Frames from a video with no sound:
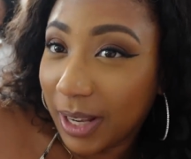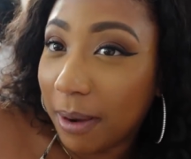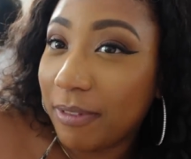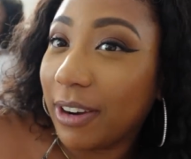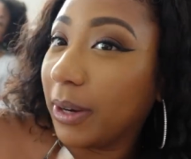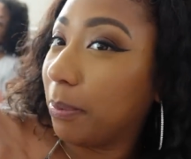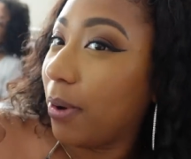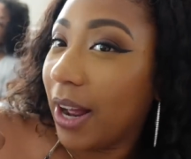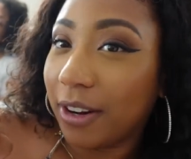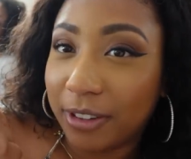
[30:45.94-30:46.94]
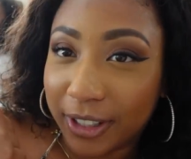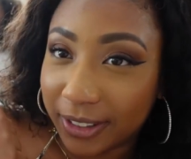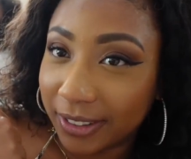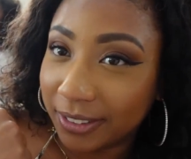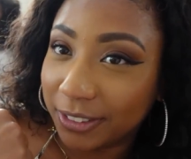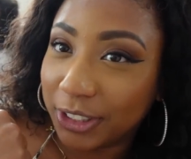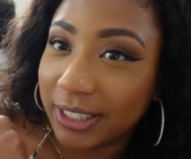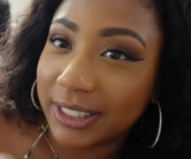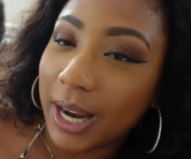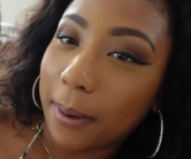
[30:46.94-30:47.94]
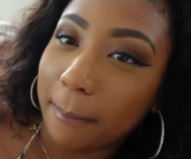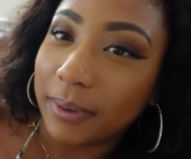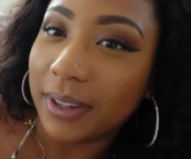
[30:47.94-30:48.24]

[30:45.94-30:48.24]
I'm very proud of her. She has not